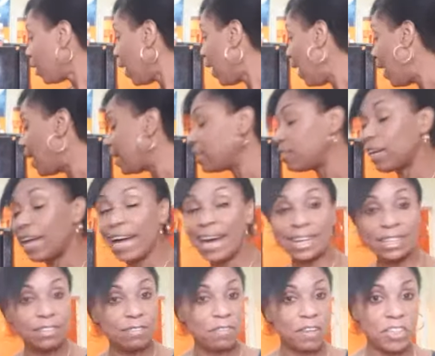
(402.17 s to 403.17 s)
and
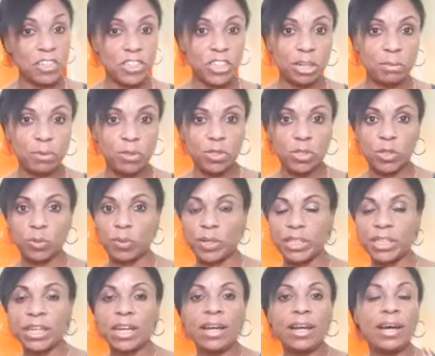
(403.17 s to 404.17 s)
add the vegetables to
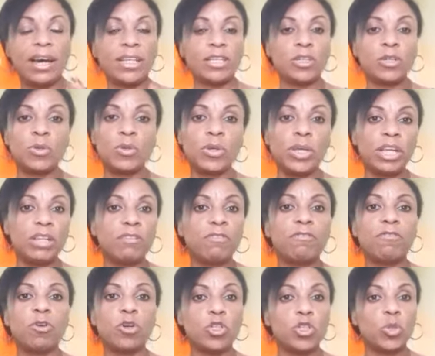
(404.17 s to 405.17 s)
it and cook it
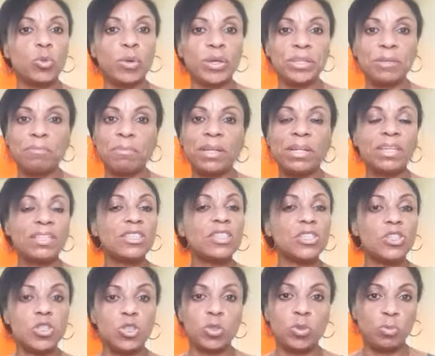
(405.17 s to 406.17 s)
for 20 minutes. The
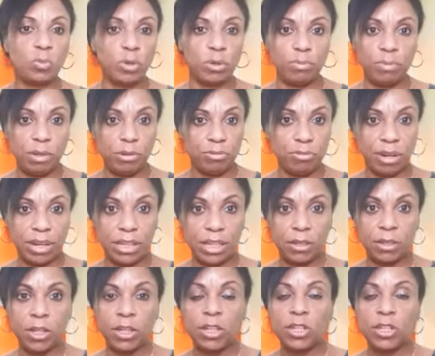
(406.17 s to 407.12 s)
soup will be ready.